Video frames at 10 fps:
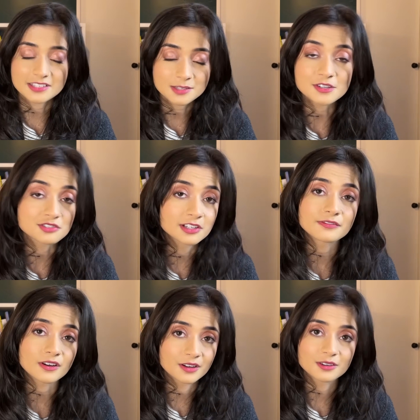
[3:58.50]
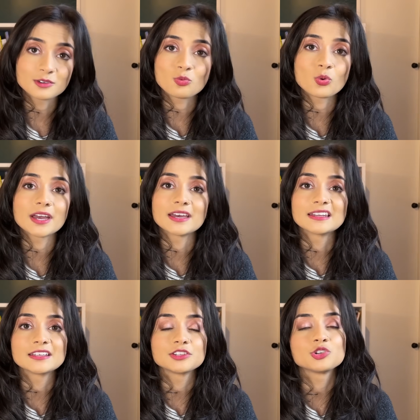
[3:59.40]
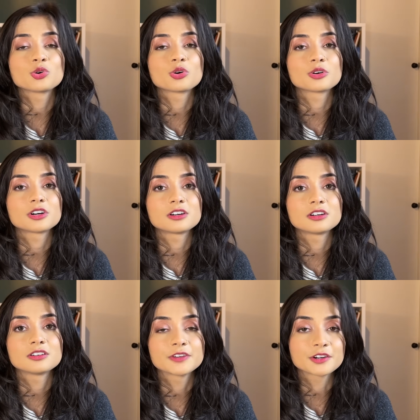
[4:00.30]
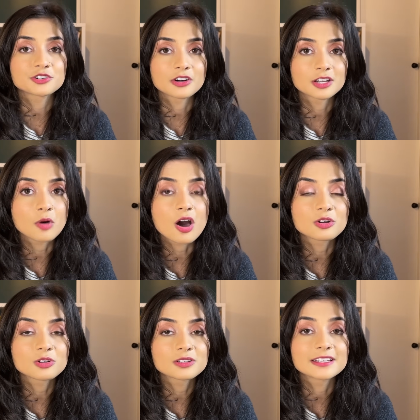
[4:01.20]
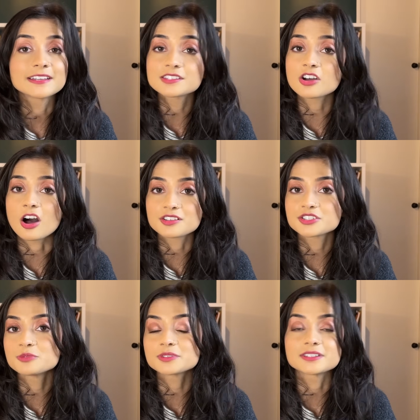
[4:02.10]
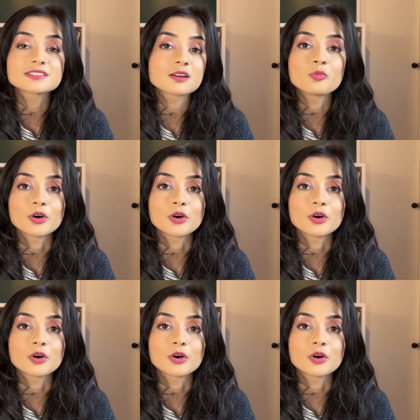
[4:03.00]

It's especially fun when your figure drawing model is costumed in some